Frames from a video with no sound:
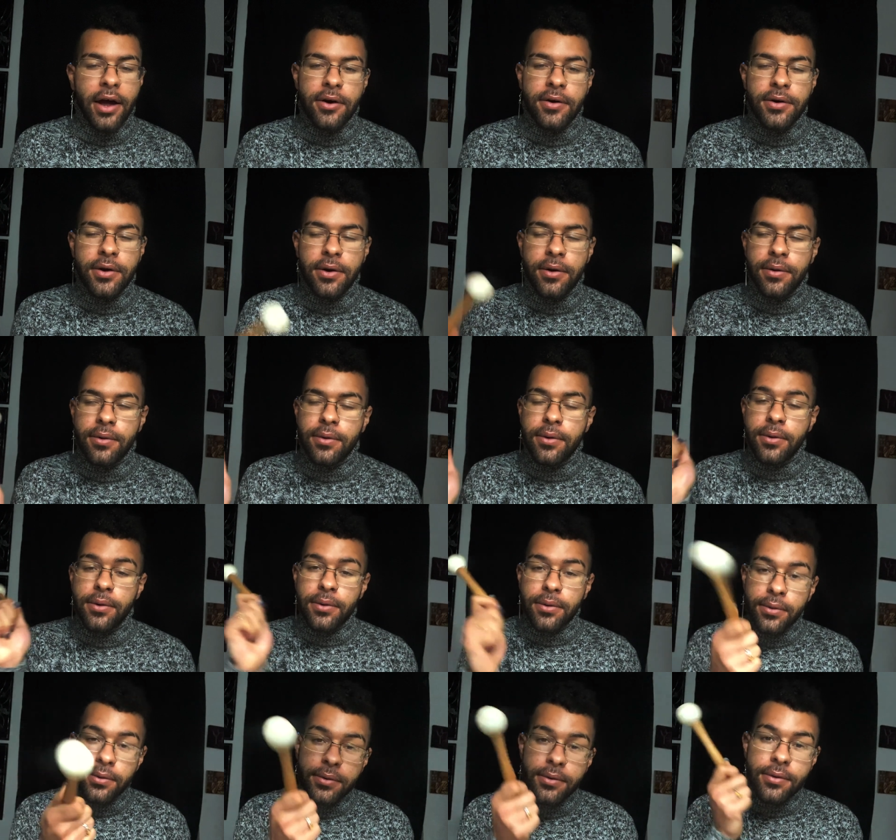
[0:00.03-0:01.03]
don't know
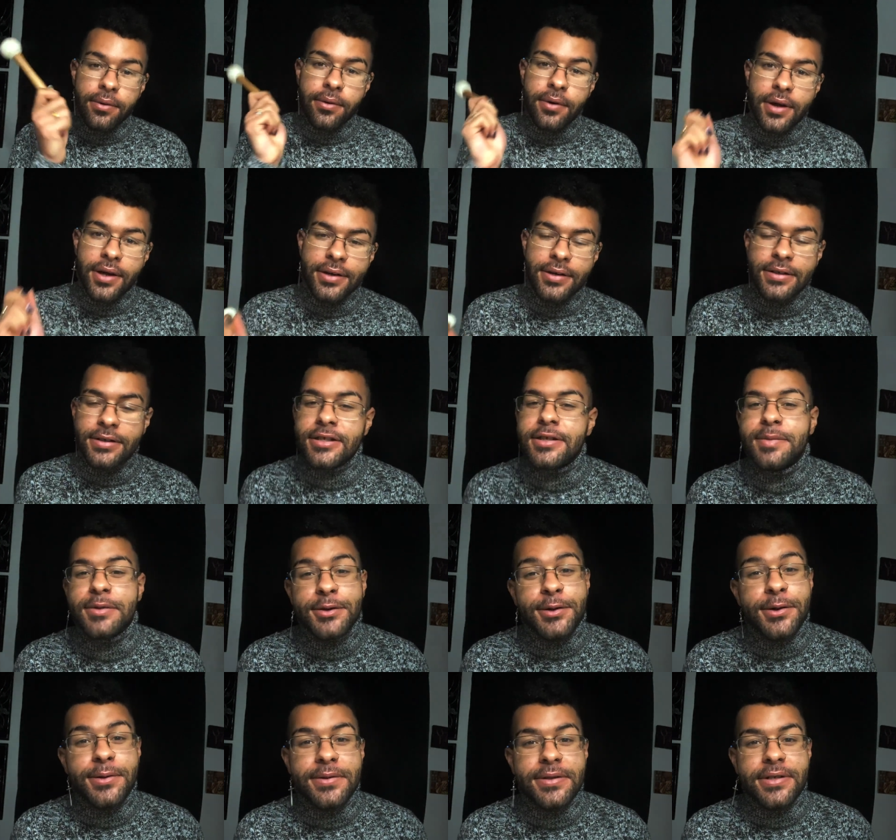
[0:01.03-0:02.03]
who needs to be
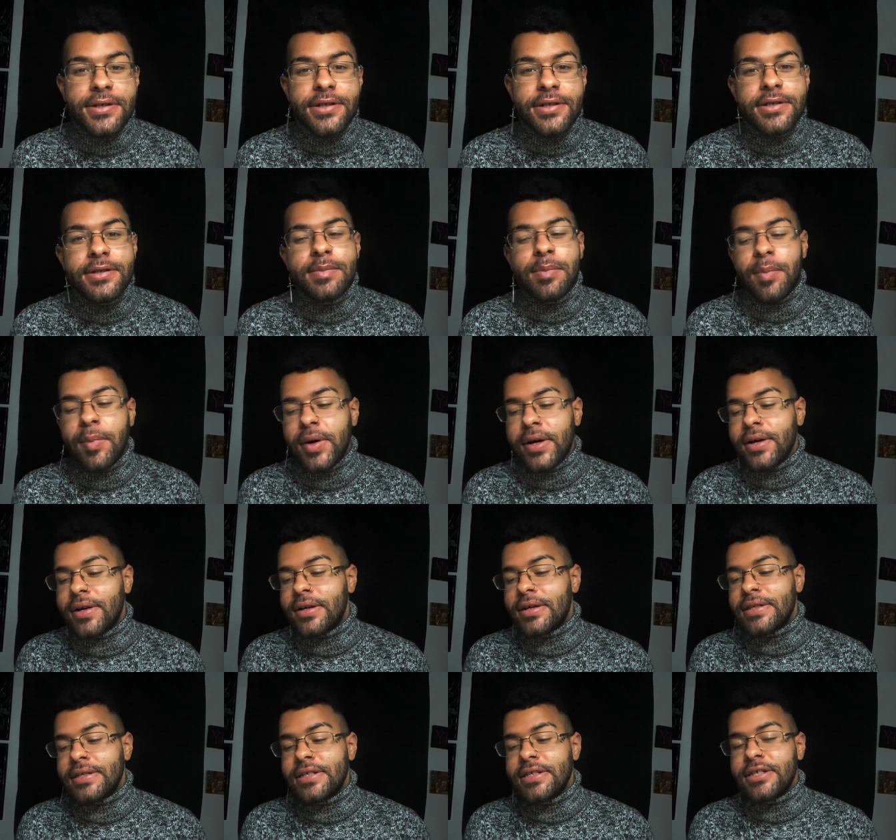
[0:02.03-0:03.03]
told this,
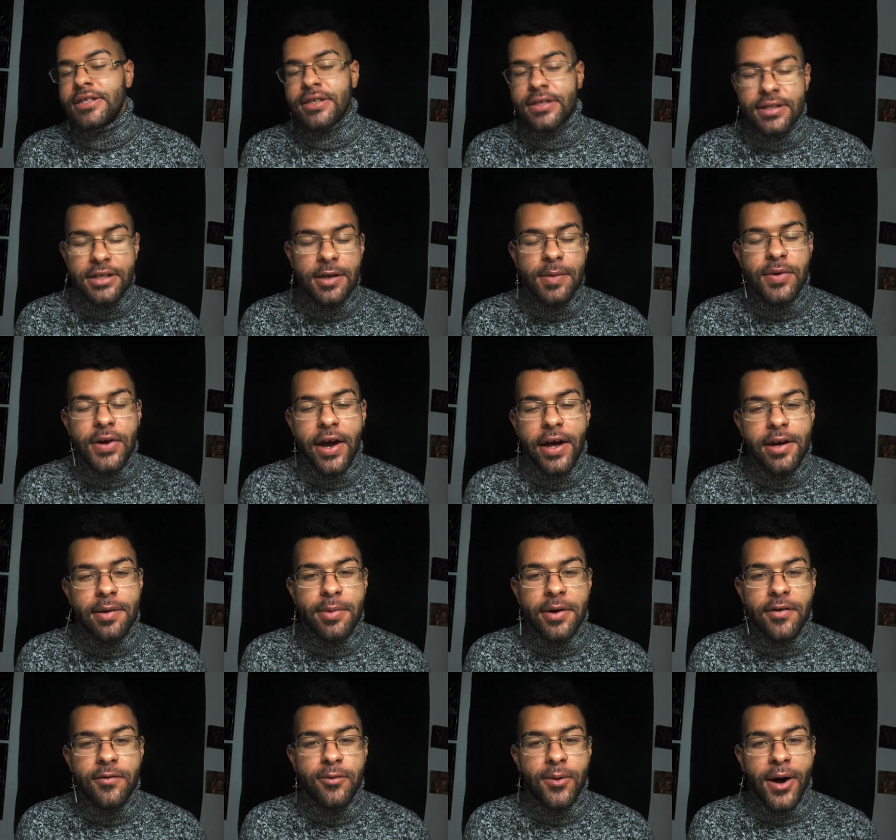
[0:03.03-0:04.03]
but just keep your head
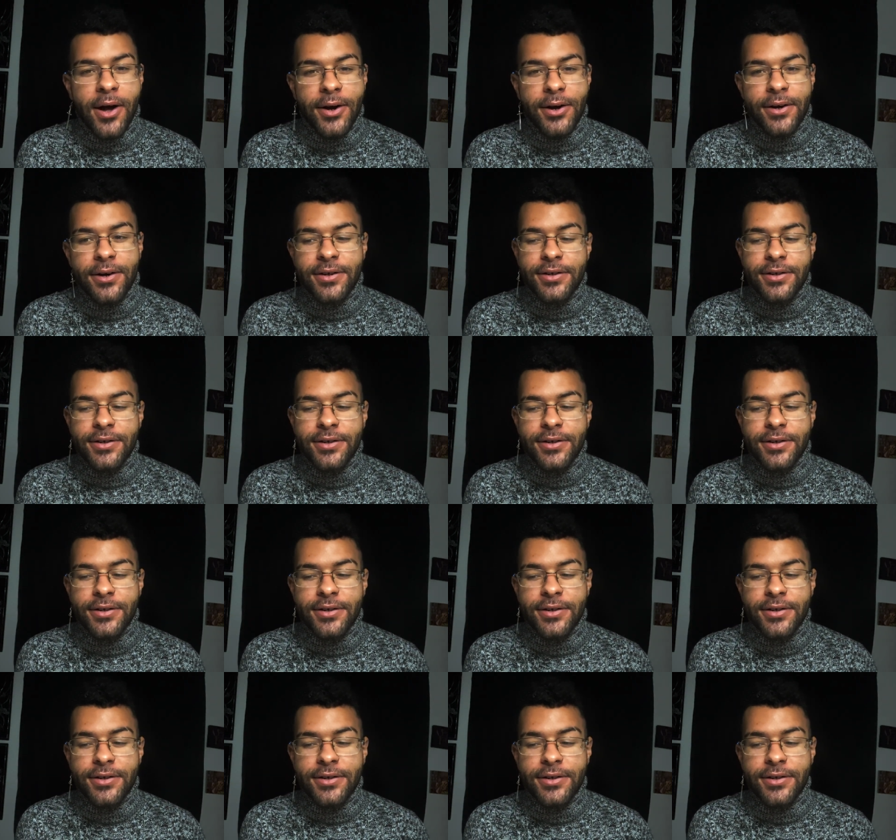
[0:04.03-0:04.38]
above water.